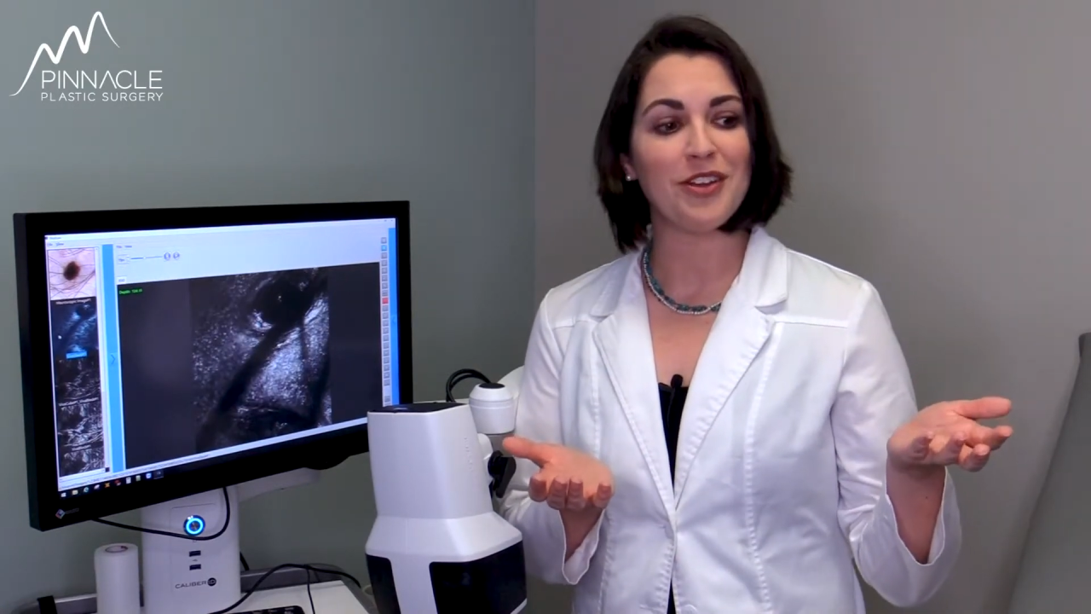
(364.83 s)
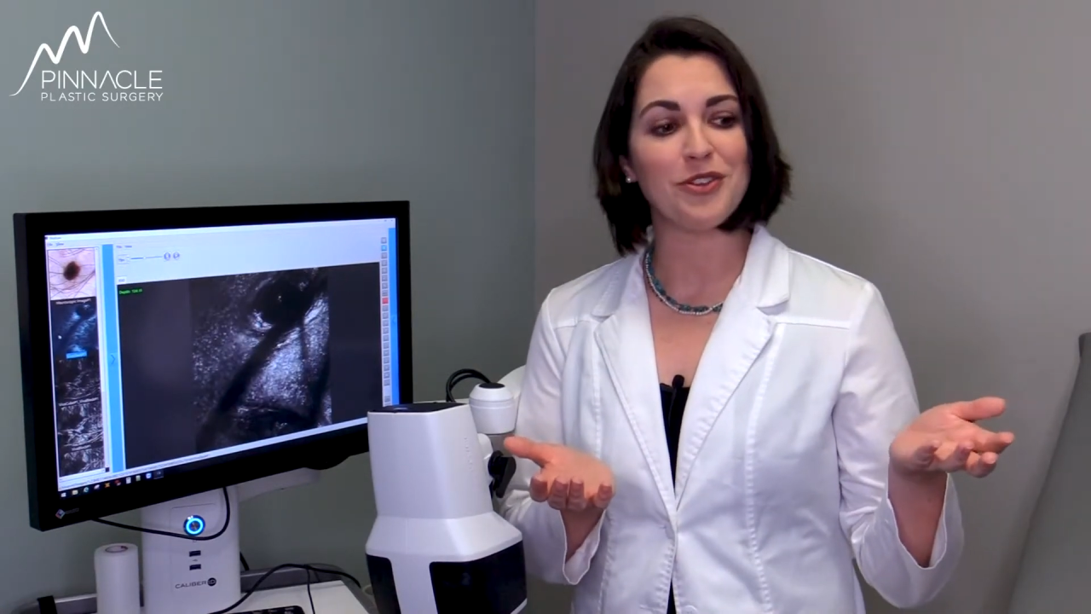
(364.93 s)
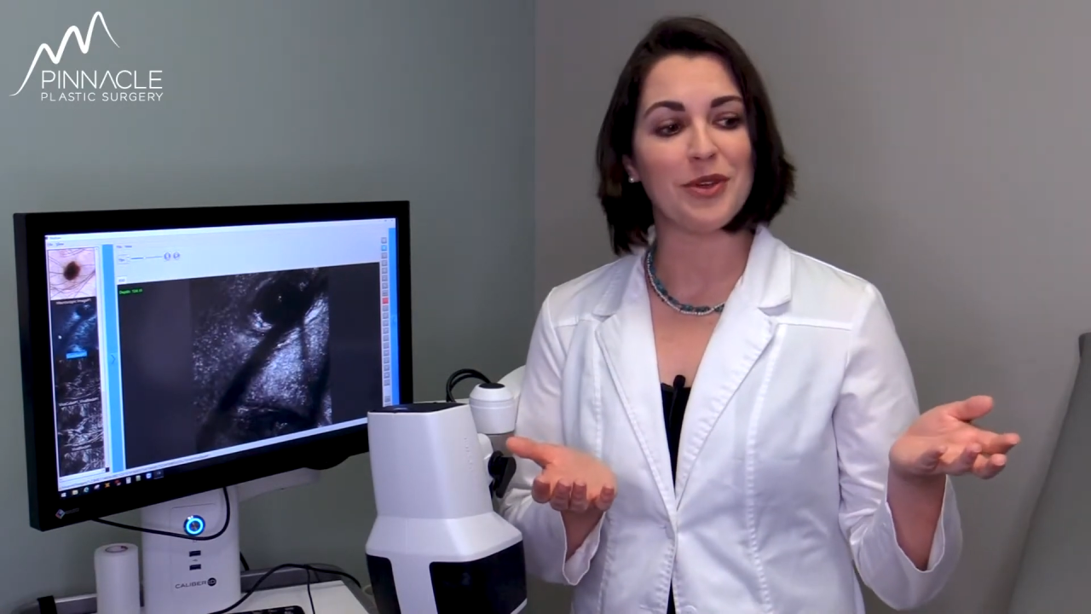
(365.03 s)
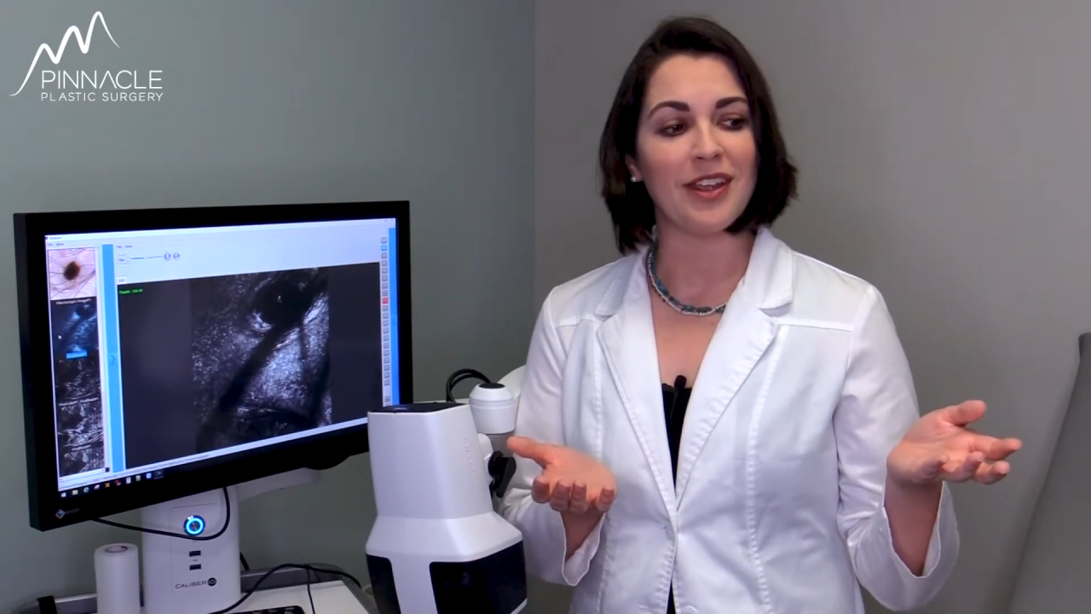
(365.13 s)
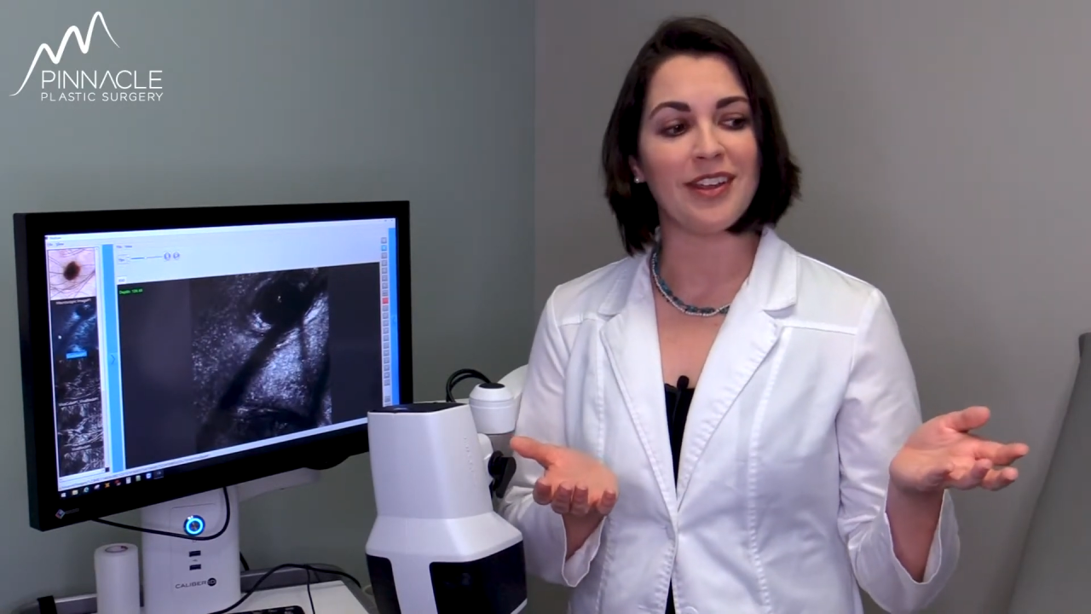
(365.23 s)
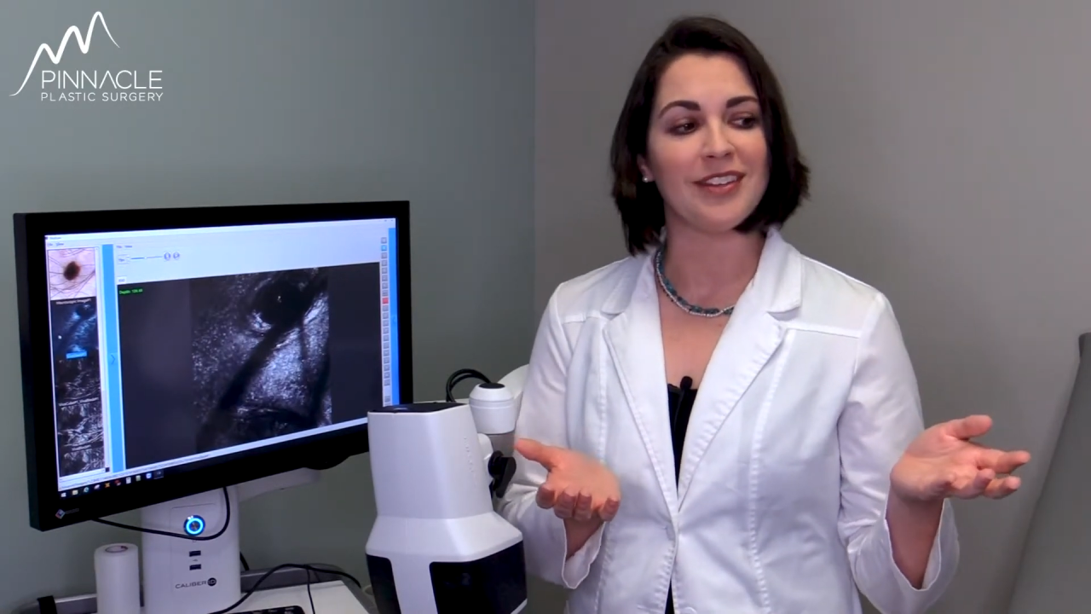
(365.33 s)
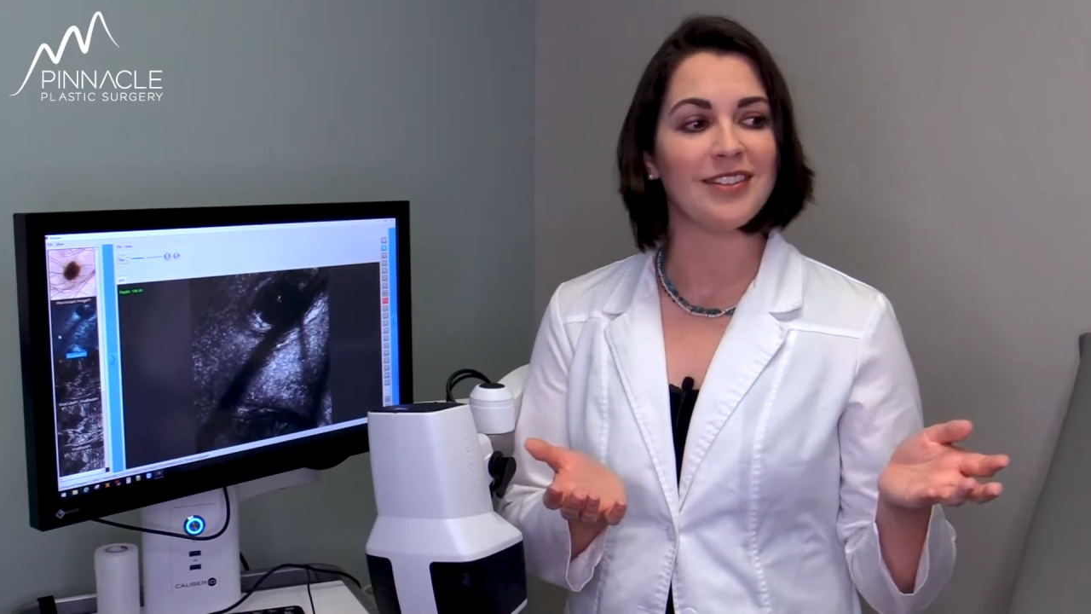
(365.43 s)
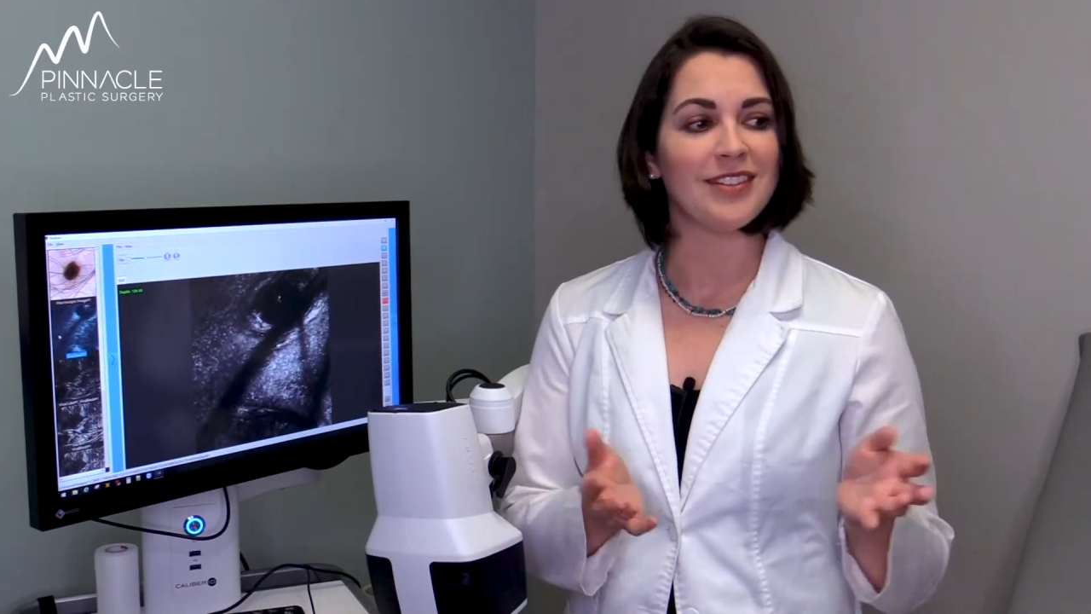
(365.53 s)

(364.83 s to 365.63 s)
enjoying his